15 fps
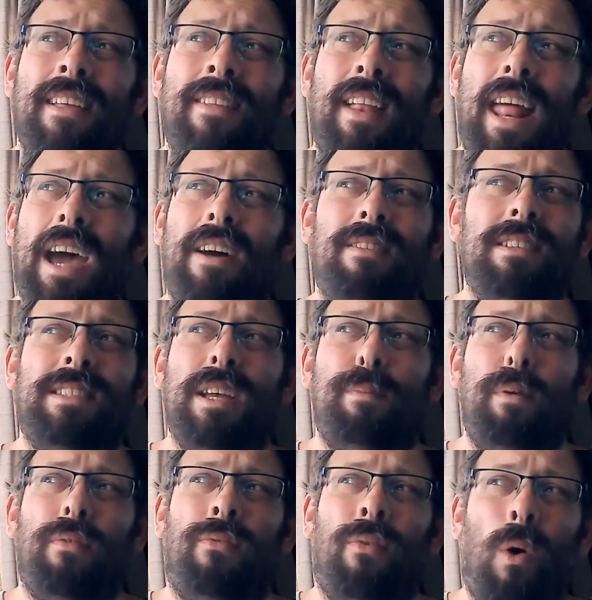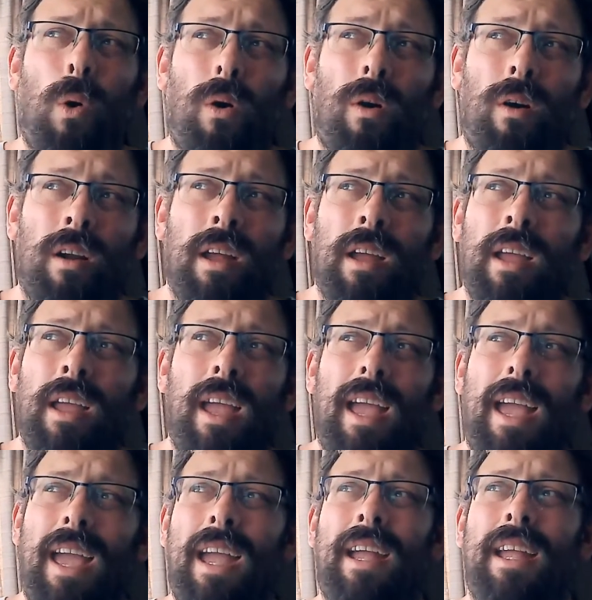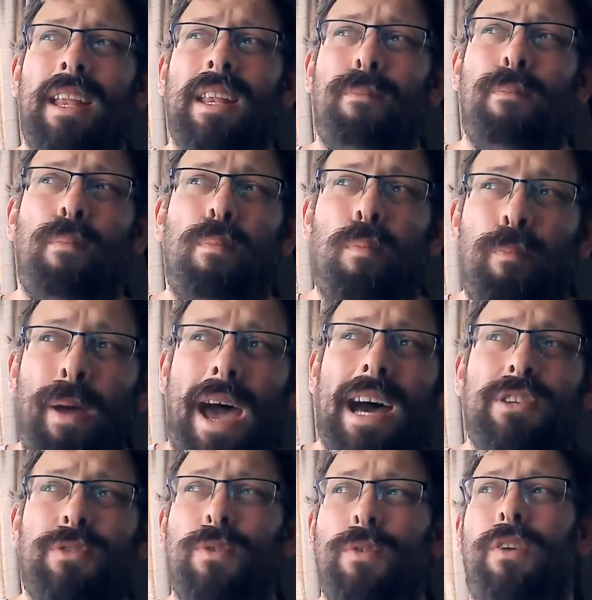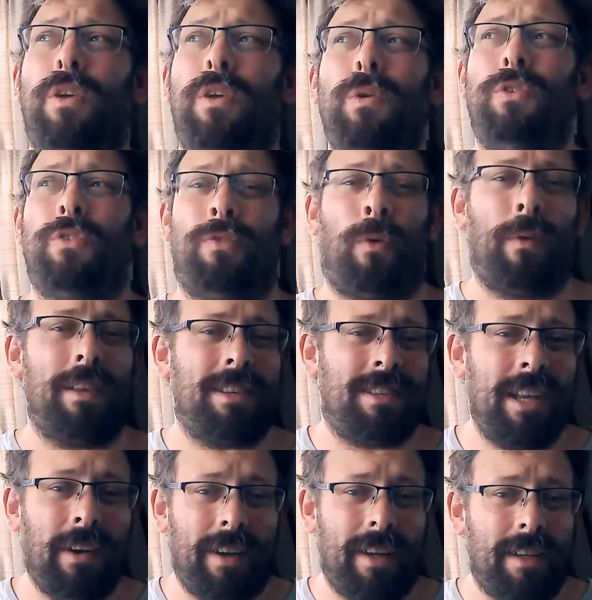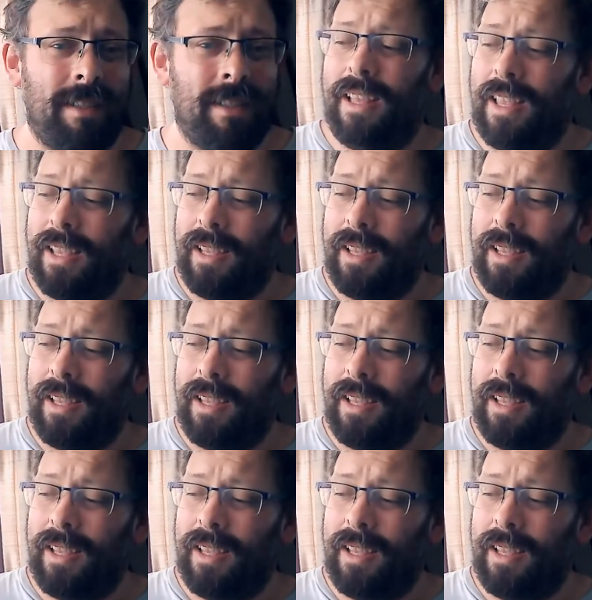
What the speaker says: that I haven't said before in past reviews for the series.